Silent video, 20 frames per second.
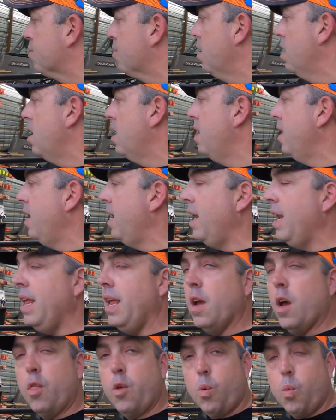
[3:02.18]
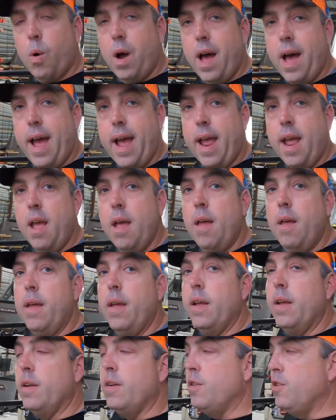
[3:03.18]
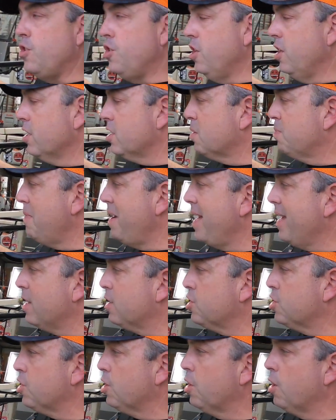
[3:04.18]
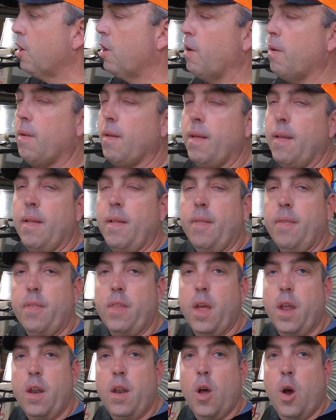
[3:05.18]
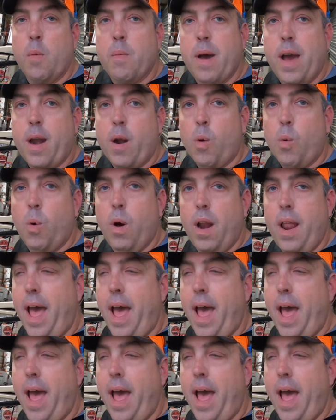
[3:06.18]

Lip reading: run any other way, just make sure that no matter what